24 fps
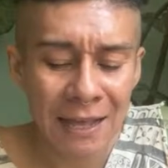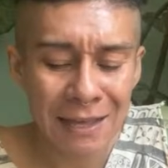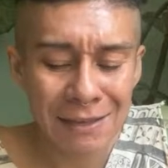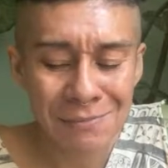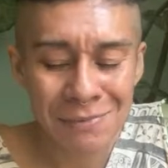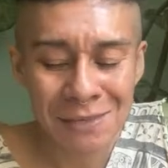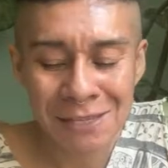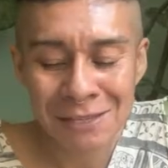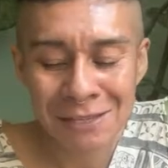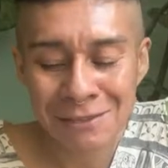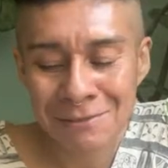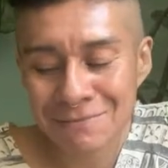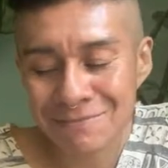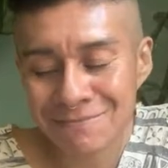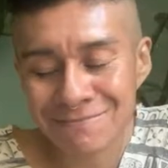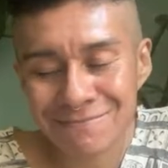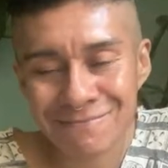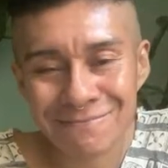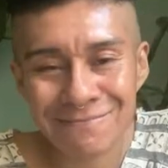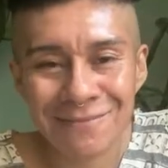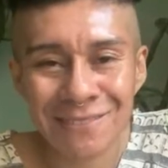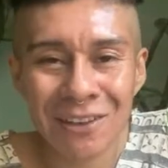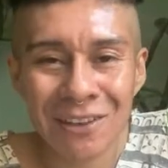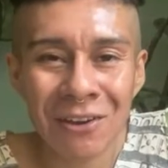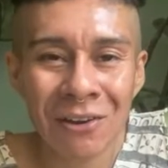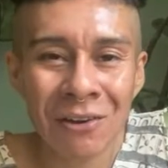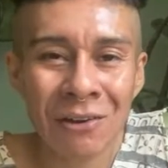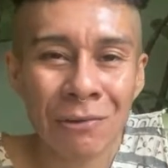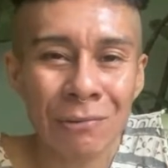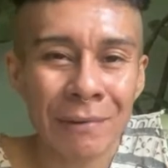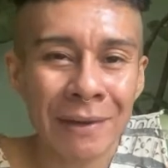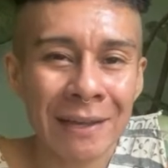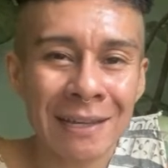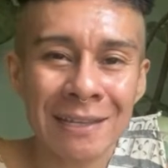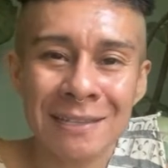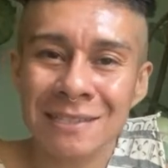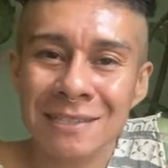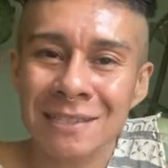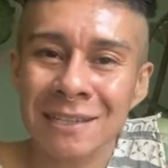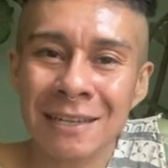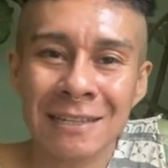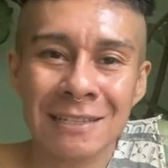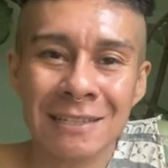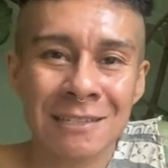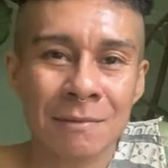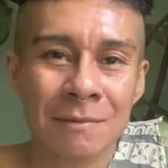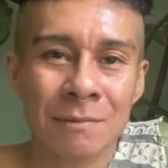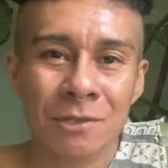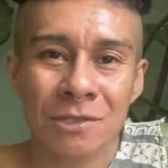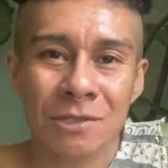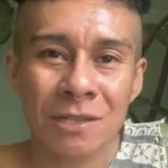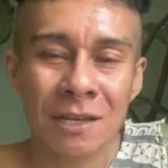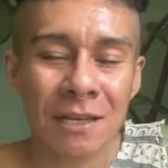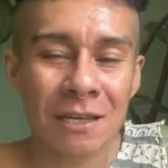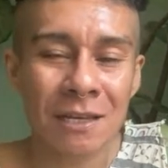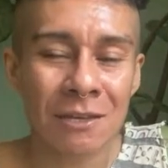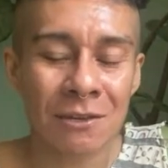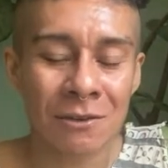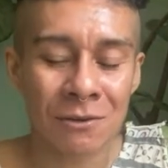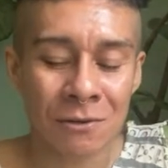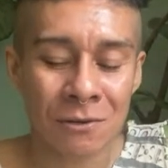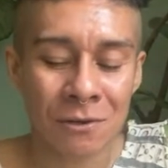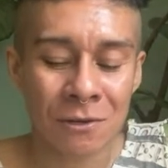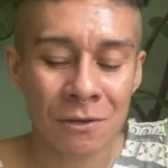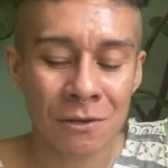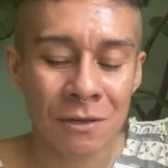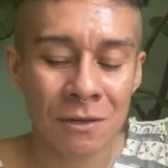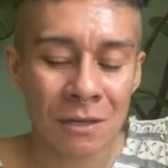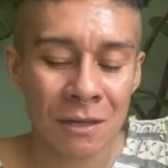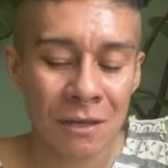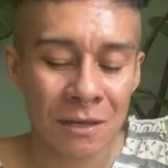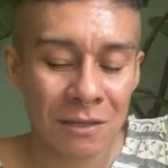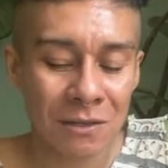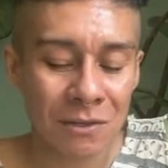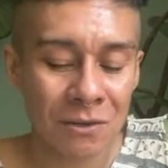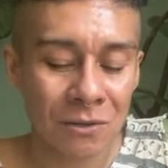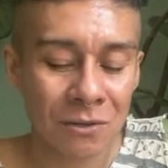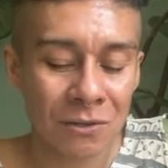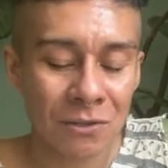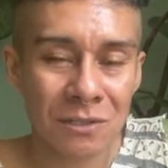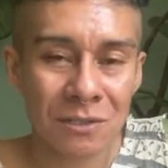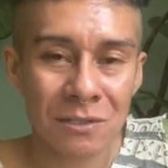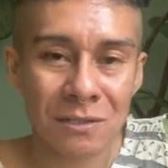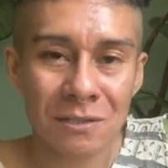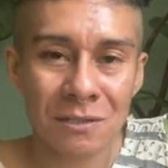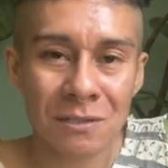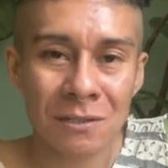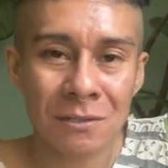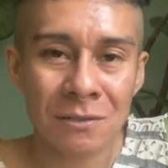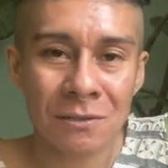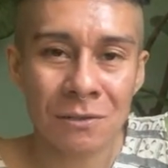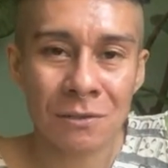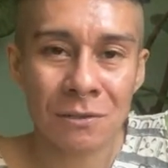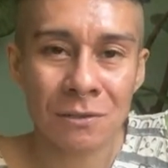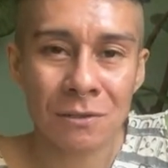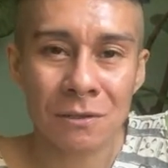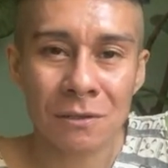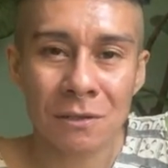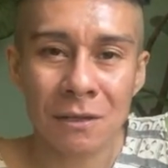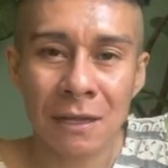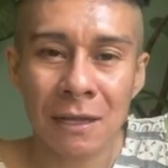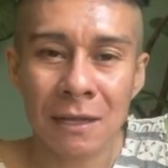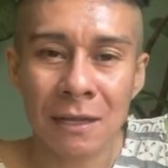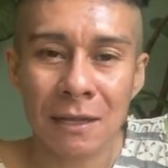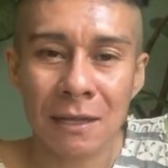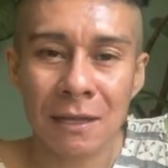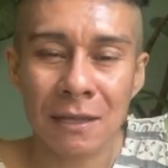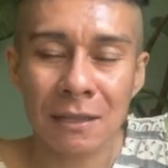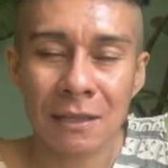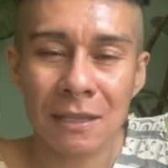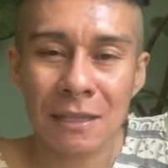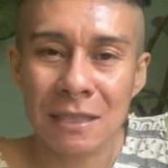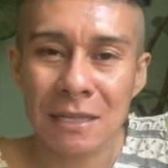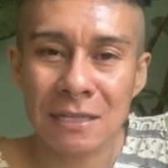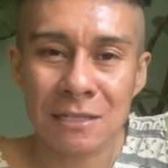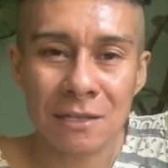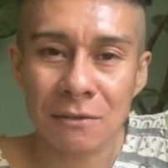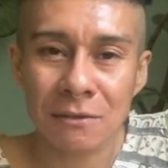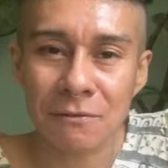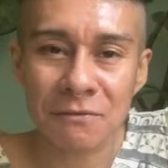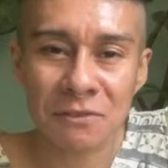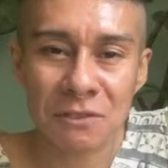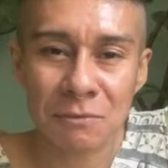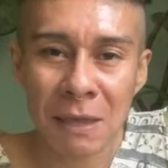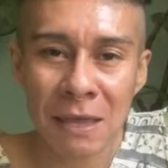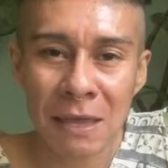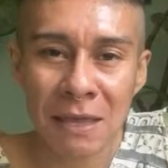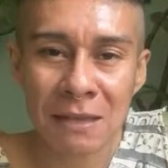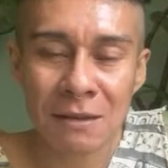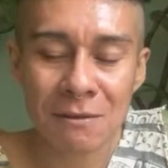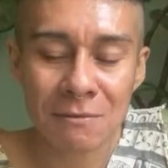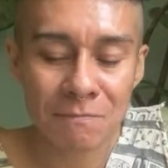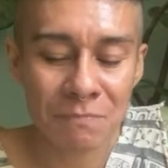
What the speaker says: I mean, always like double check your the things that you've spent,